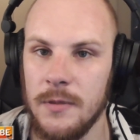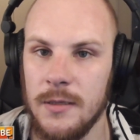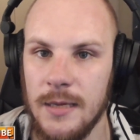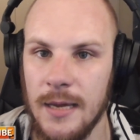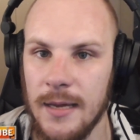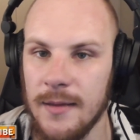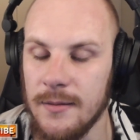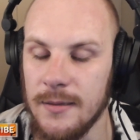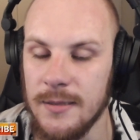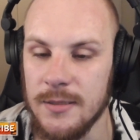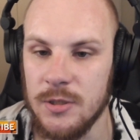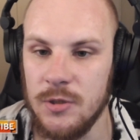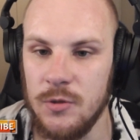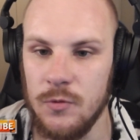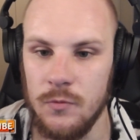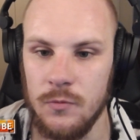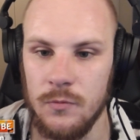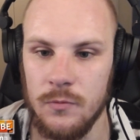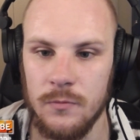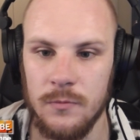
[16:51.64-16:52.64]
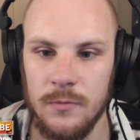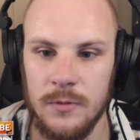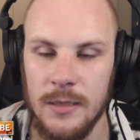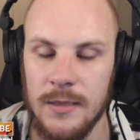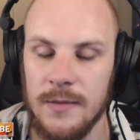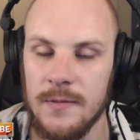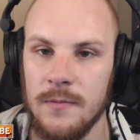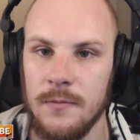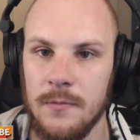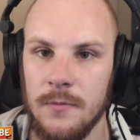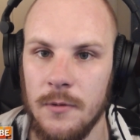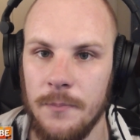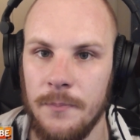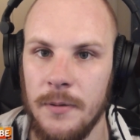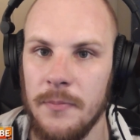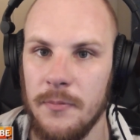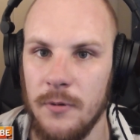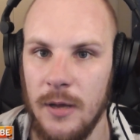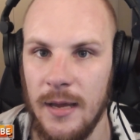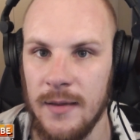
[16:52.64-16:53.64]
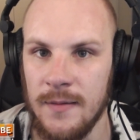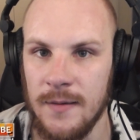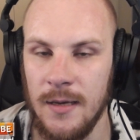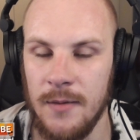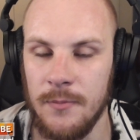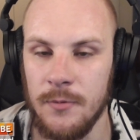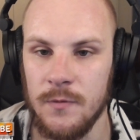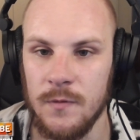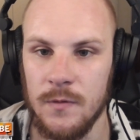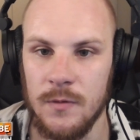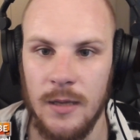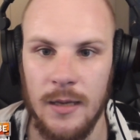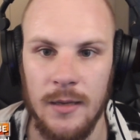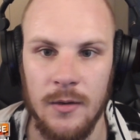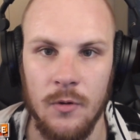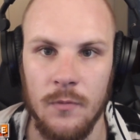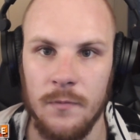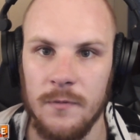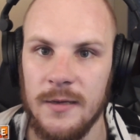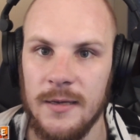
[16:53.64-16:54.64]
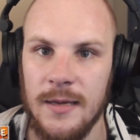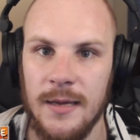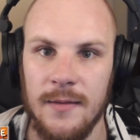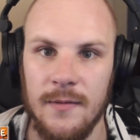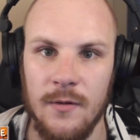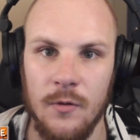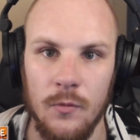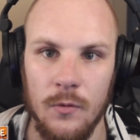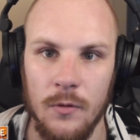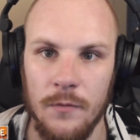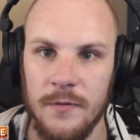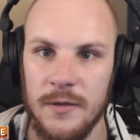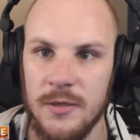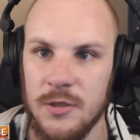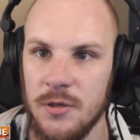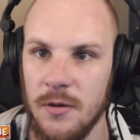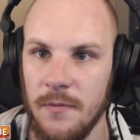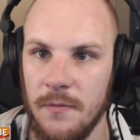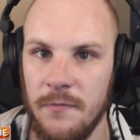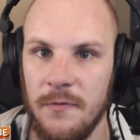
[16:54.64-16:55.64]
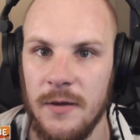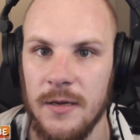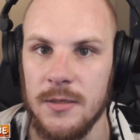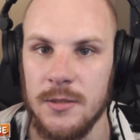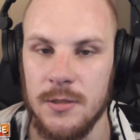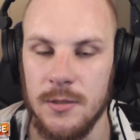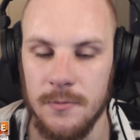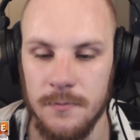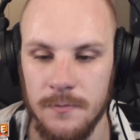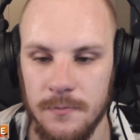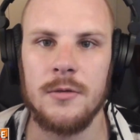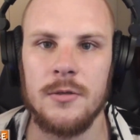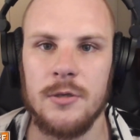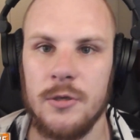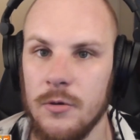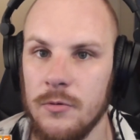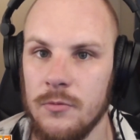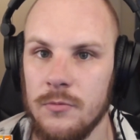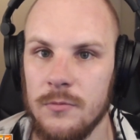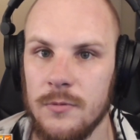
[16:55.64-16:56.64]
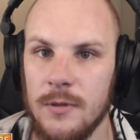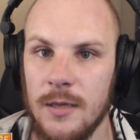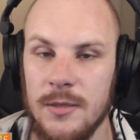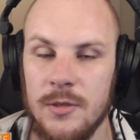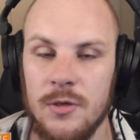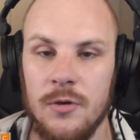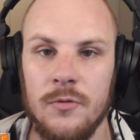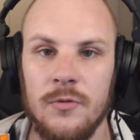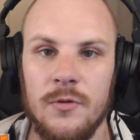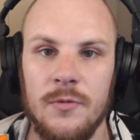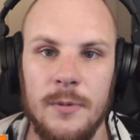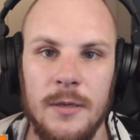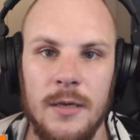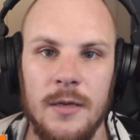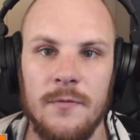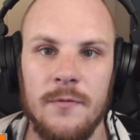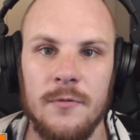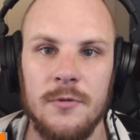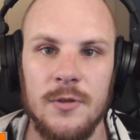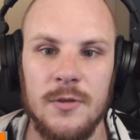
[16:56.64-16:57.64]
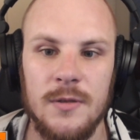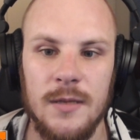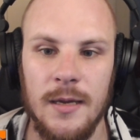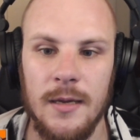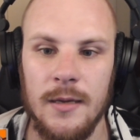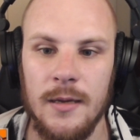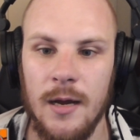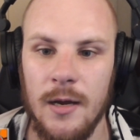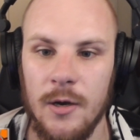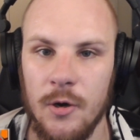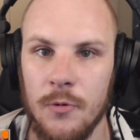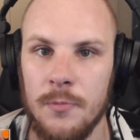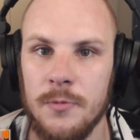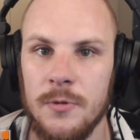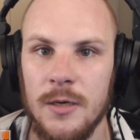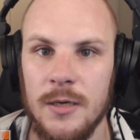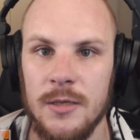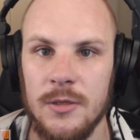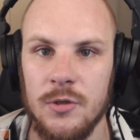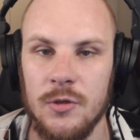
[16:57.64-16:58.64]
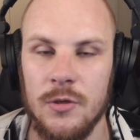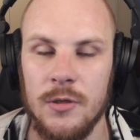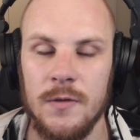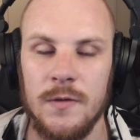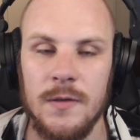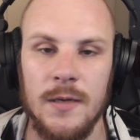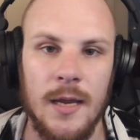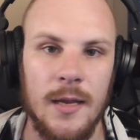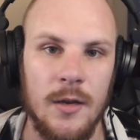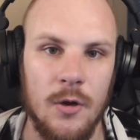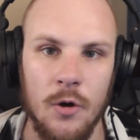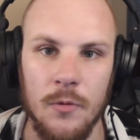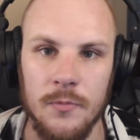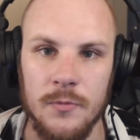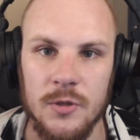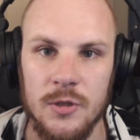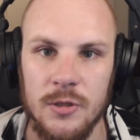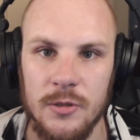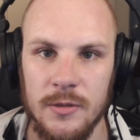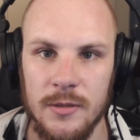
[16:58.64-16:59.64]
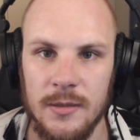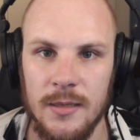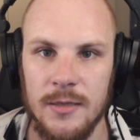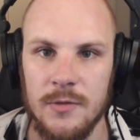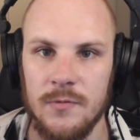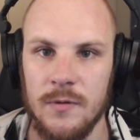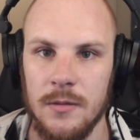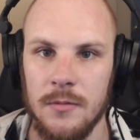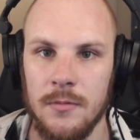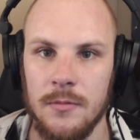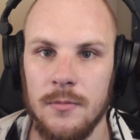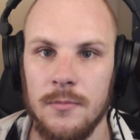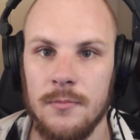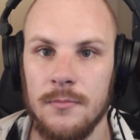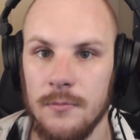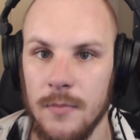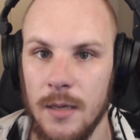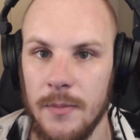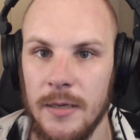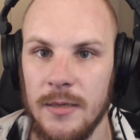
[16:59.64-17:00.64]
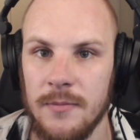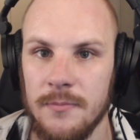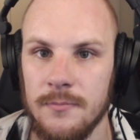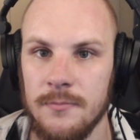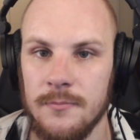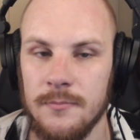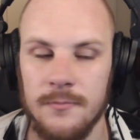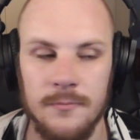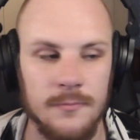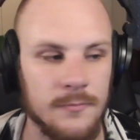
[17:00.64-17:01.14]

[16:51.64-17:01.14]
get this to the people at Ableton and hopefully get all of this stuff fixed. So that's going to be it for today. I hope you enjoyed, and I hope to see you in the next one. Bye bye.